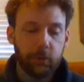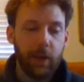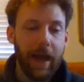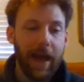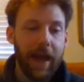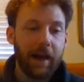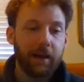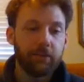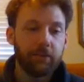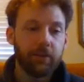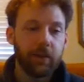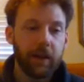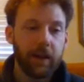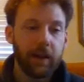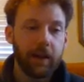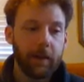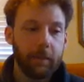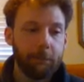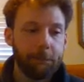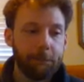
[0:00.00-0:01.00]
you have.
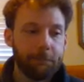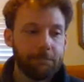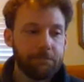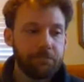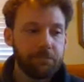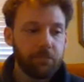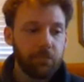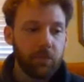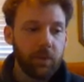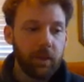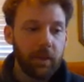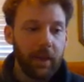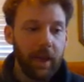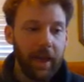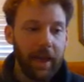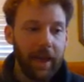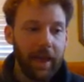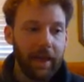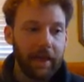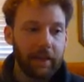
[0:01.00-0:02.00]

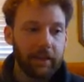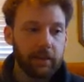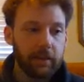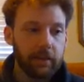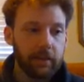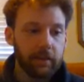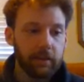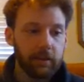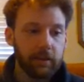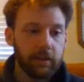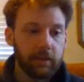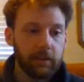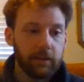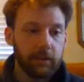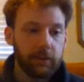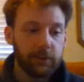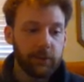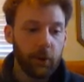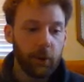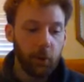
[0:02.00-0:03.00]
And
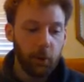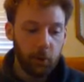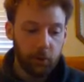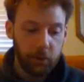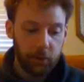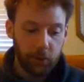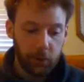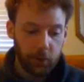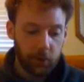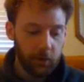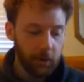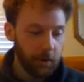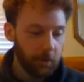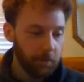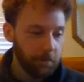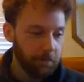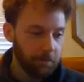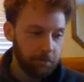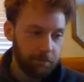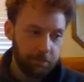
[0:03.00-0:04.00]
so
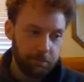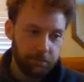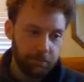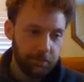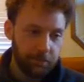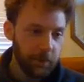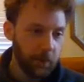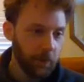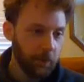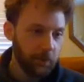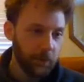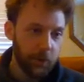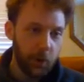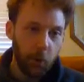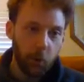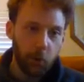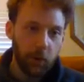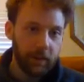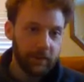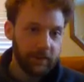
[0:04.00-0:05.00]
you have
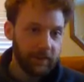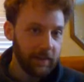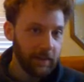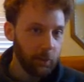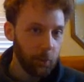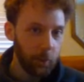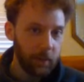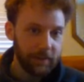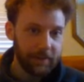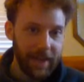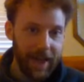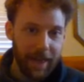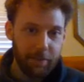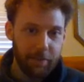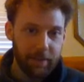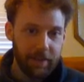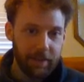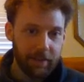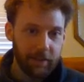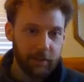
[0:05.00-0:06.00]
no idea what time
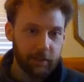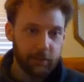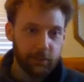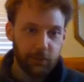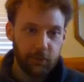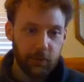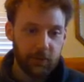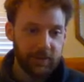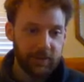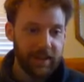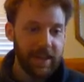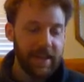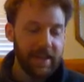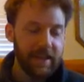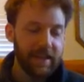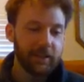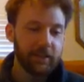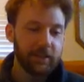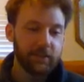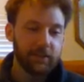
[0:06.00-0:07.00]
it is for
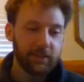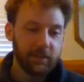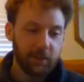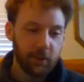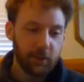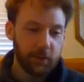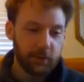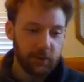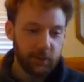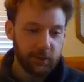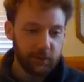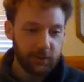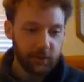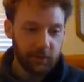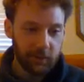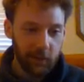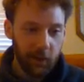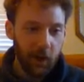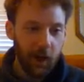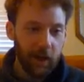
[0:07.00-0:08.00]
days. You're just
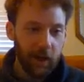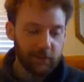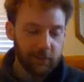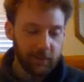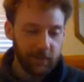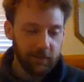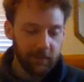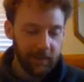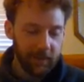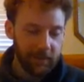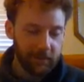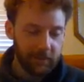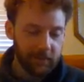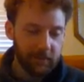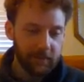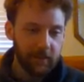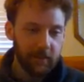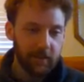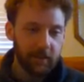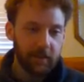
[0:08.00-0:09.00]
lost in
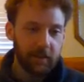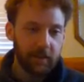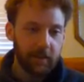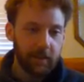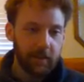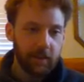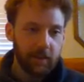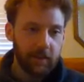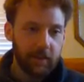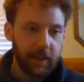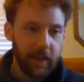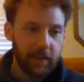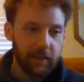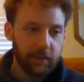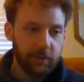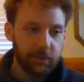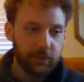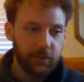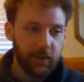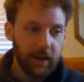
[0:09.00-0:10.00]
this kind
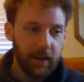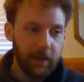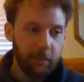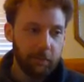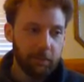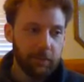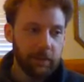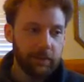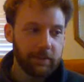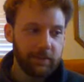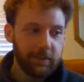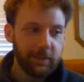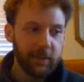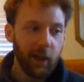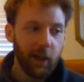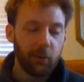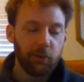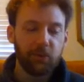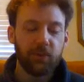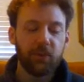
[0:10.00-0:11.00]
of
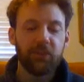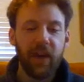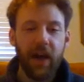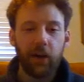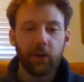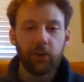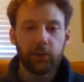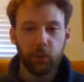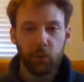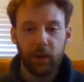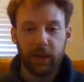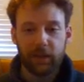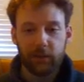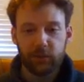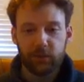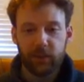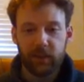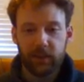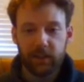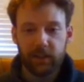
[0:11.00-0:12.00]

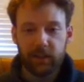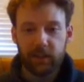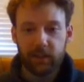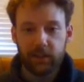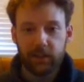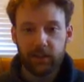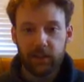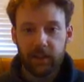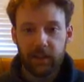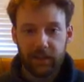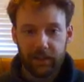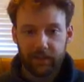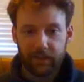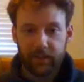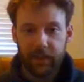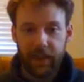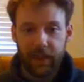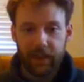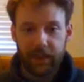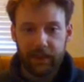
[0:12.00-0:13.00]
self-evaluation. And
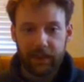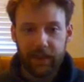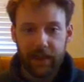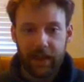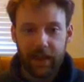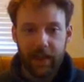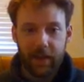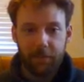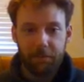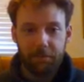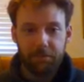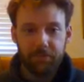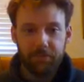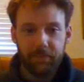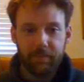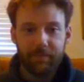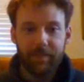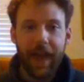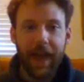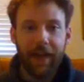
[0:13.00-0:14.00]
then
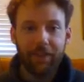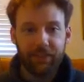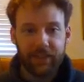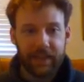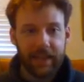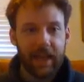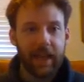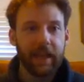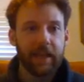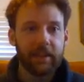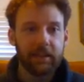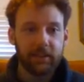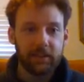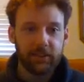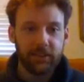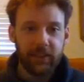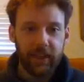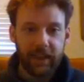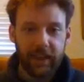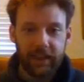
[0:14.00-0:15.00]
at the end,